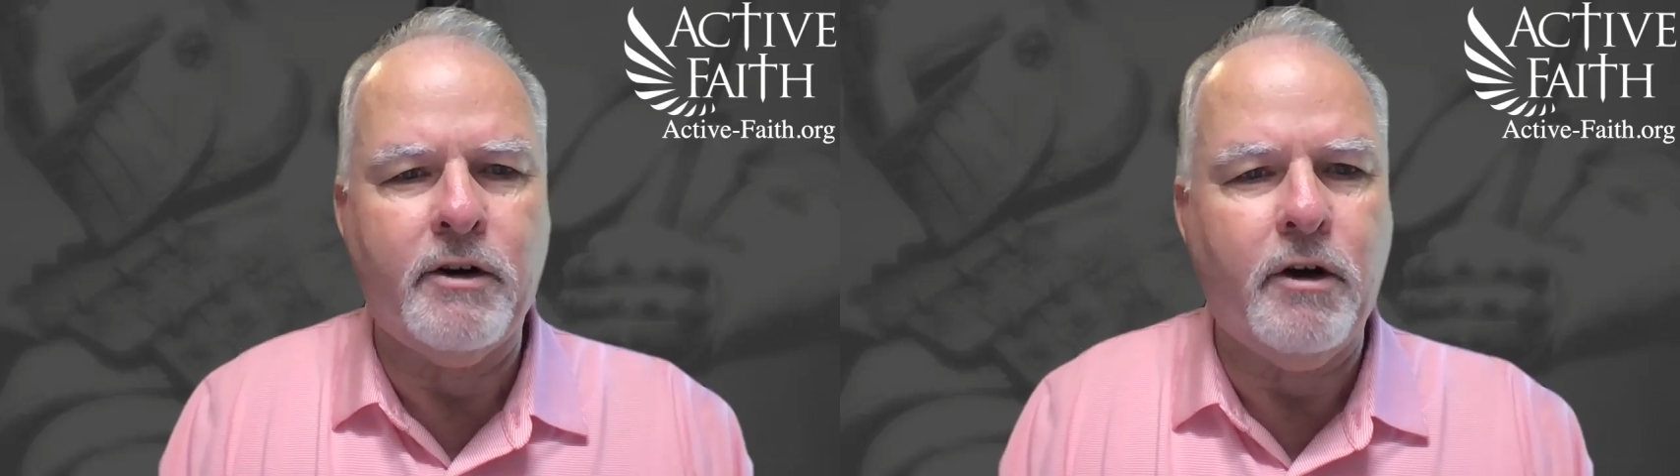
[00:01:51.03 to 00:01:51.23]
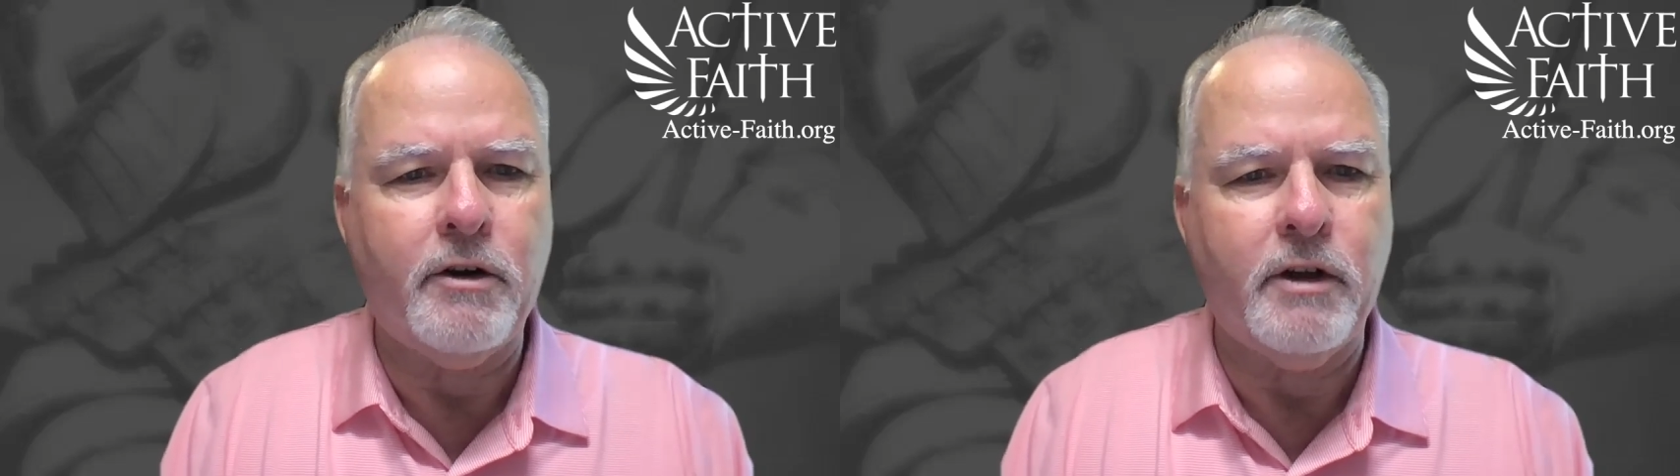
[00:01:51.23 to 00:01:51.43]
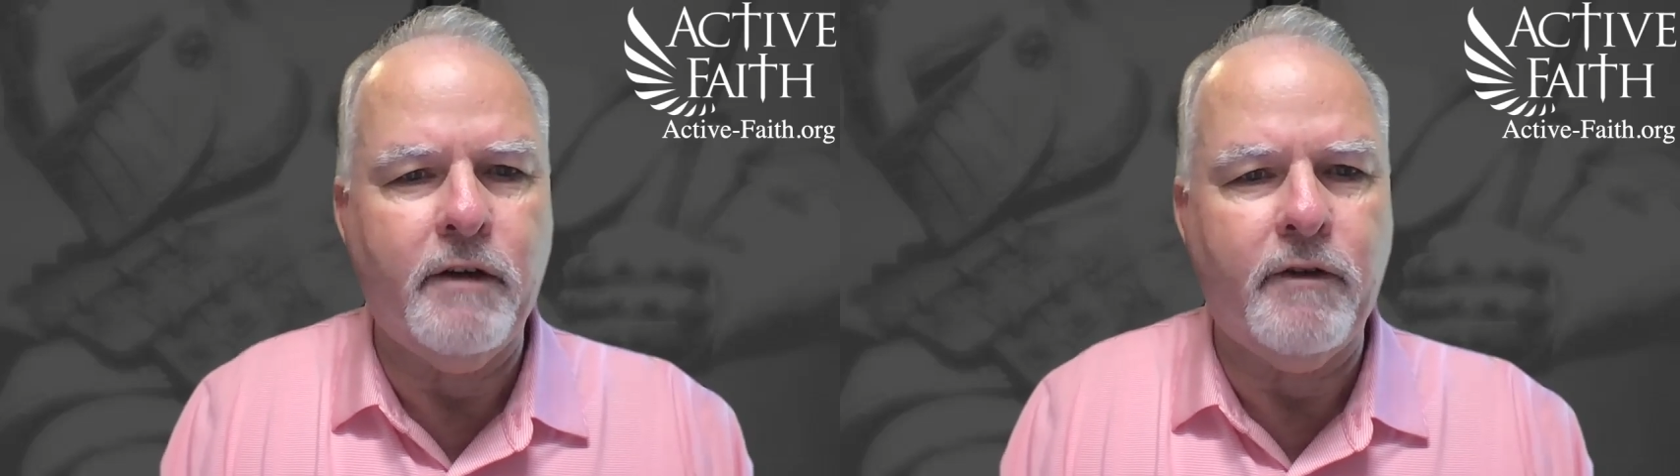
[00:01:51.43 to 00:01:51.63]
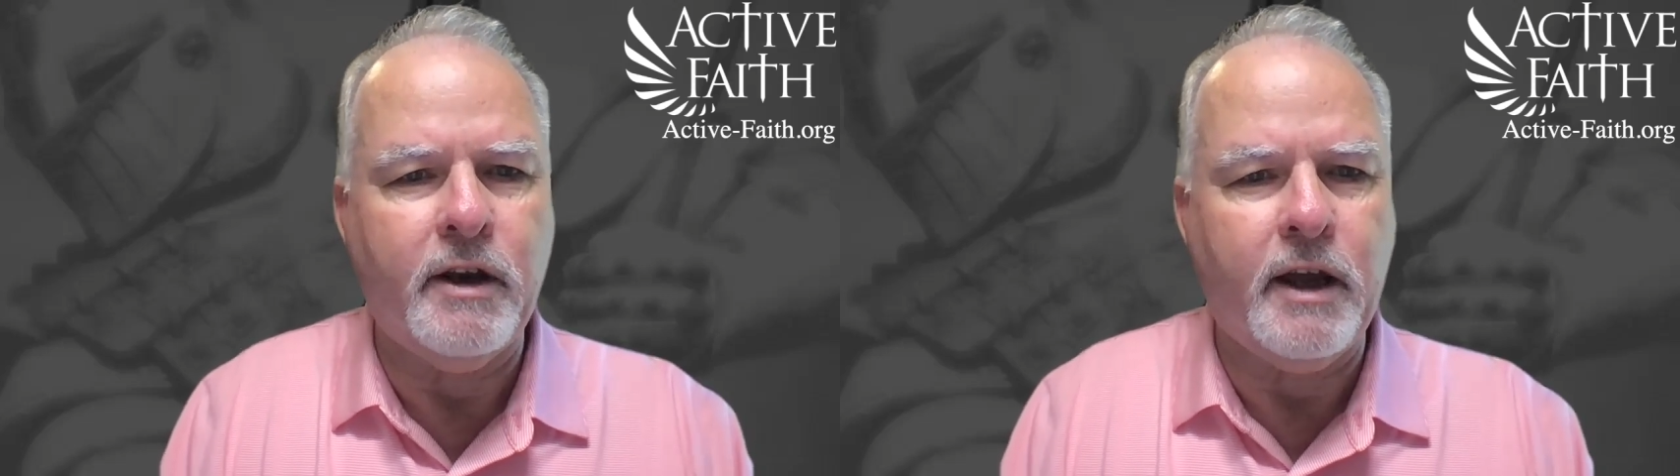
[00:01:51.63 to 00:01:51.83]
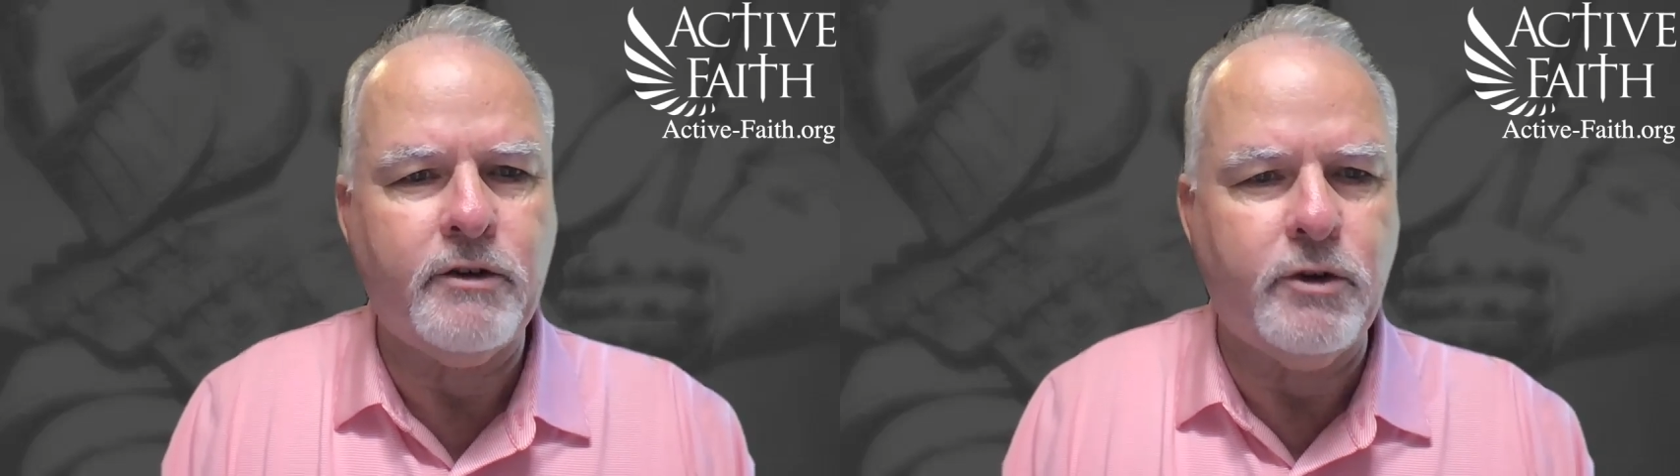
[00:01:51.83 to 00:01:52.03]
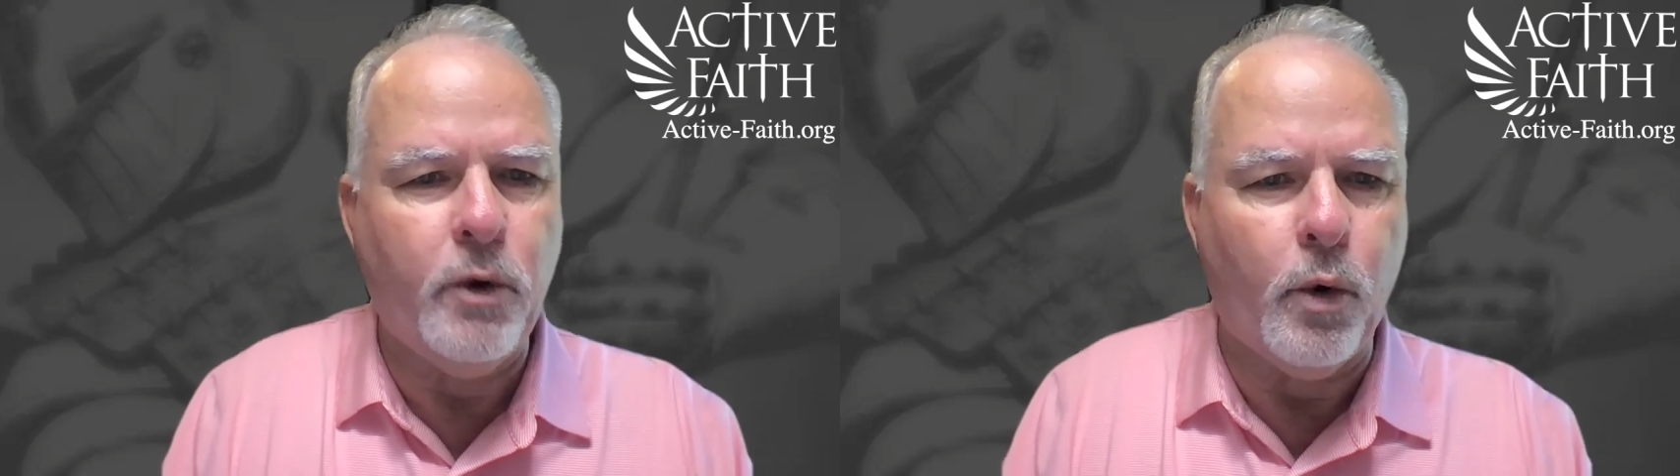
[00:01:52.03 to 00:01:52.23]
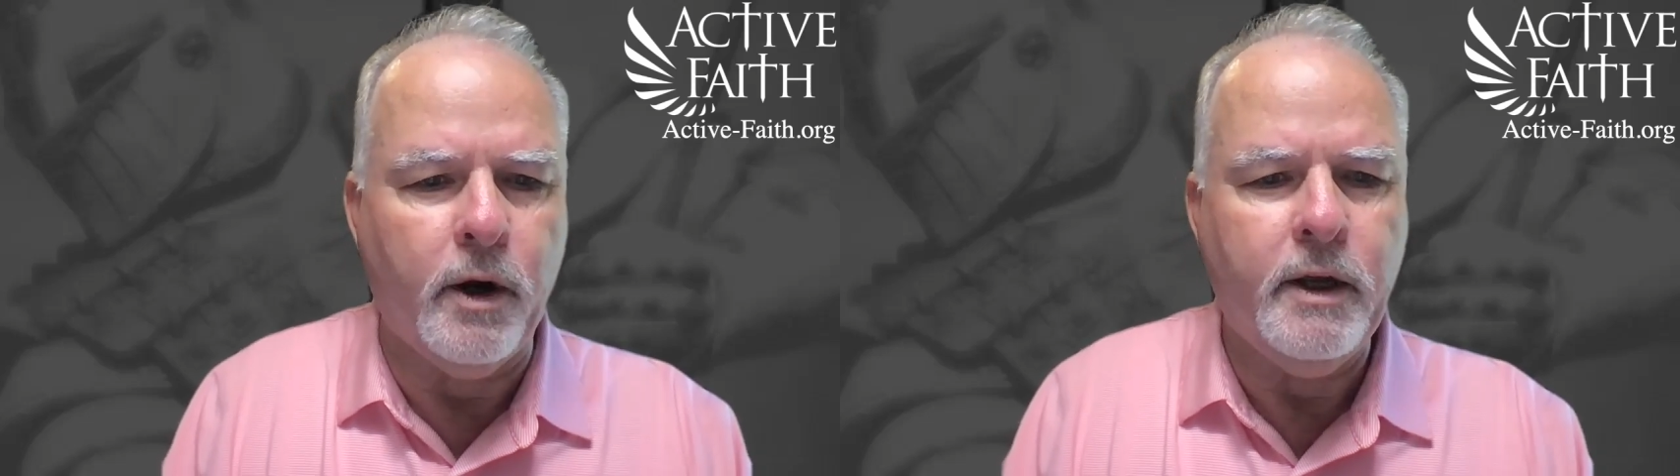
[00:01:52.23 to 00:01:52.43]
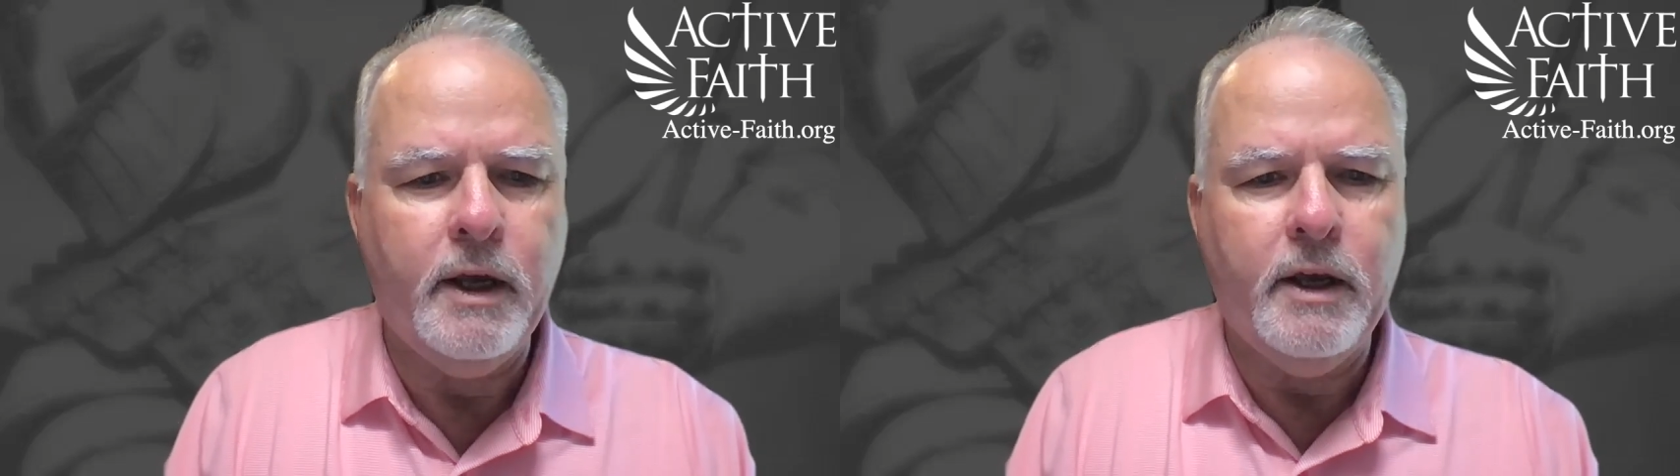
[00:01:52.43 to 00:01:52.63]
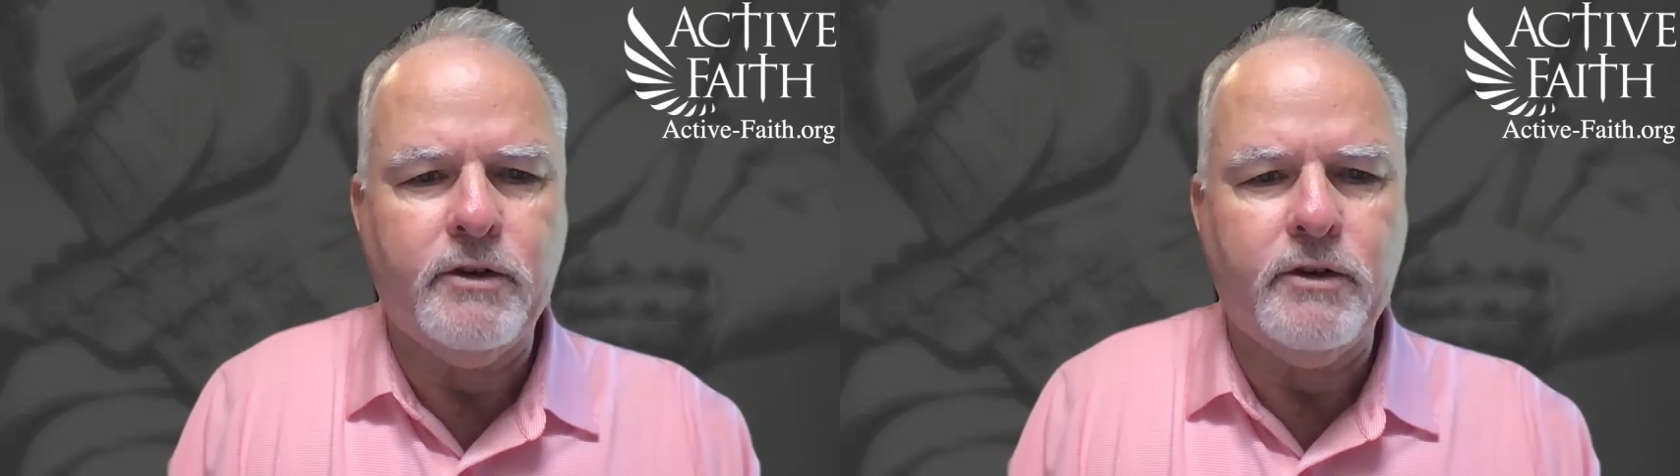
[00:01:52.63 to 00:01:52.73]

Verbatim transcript: our daughter living next door